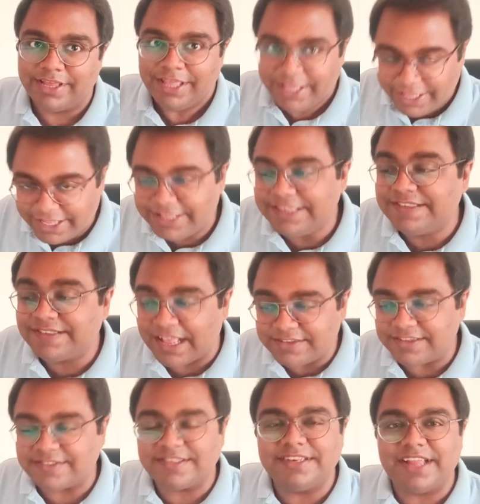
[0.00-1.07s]
In such
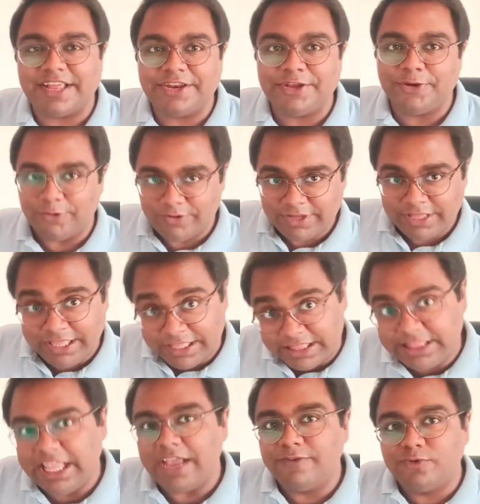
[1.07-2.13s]
a scenario,
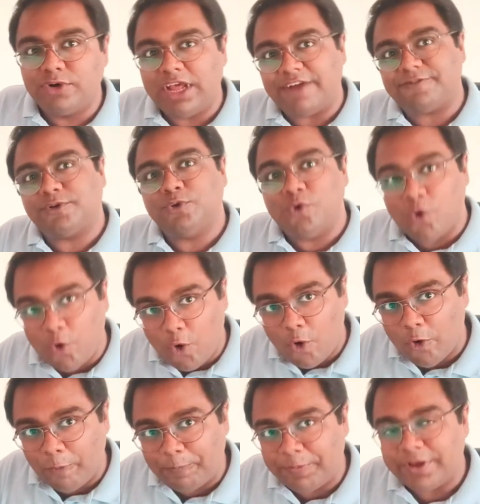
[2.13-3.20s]
they would have to
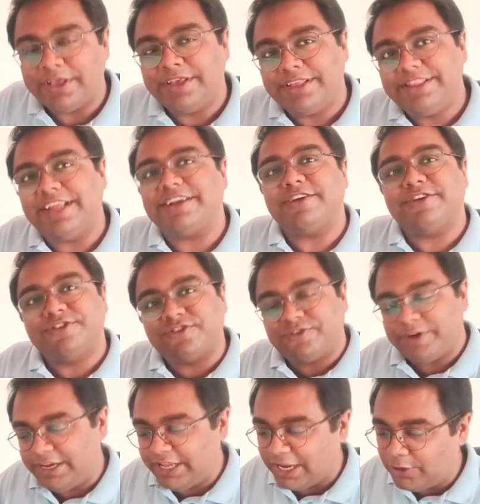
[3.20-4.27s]
hope that
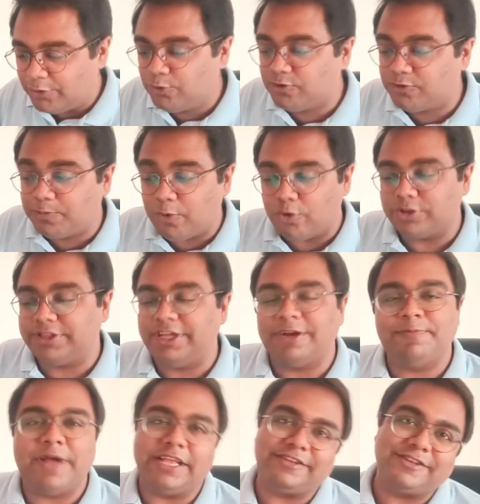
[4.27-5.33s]
Australia lose both their
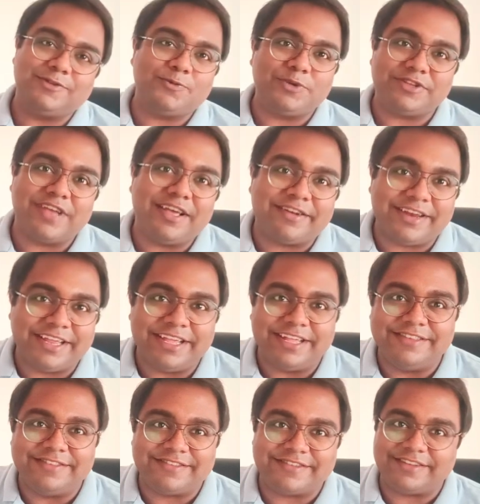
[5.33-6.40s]
matches, which are
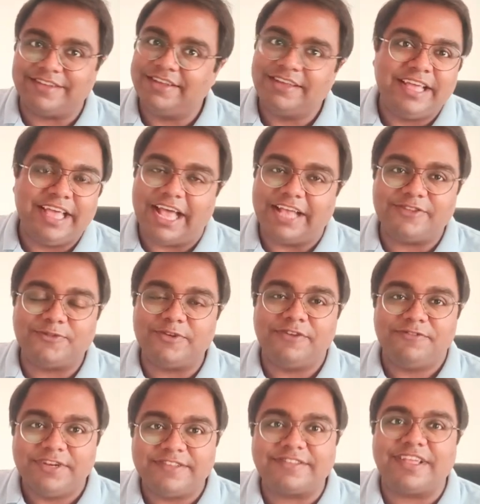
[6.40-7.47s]
against, as we have
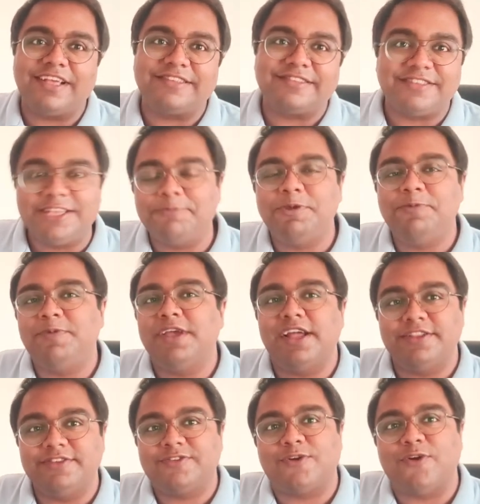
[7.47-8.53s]
discussed, Namibia
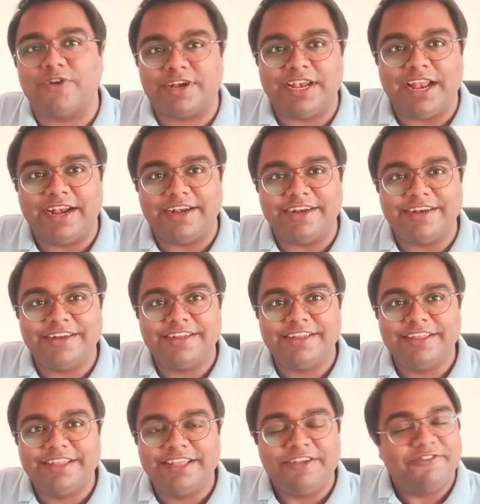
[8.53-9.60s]
and Scotland.
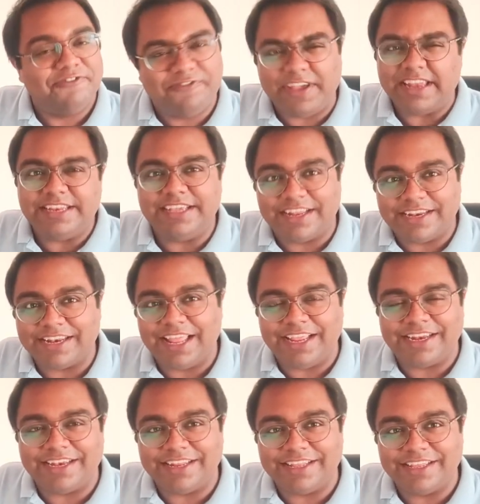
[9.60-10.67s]
Very
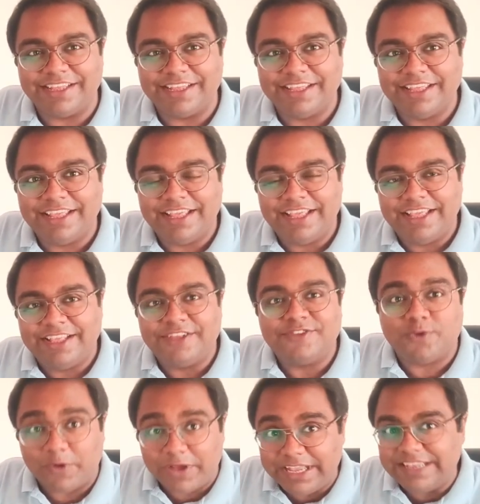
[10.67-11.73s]
unlikely.
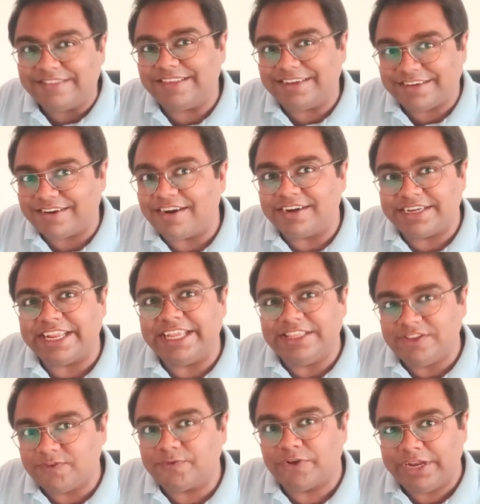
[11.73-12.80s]
So is it
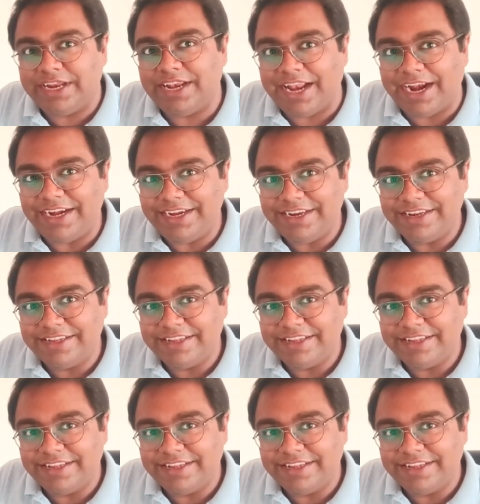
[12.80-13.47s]
curtains for England?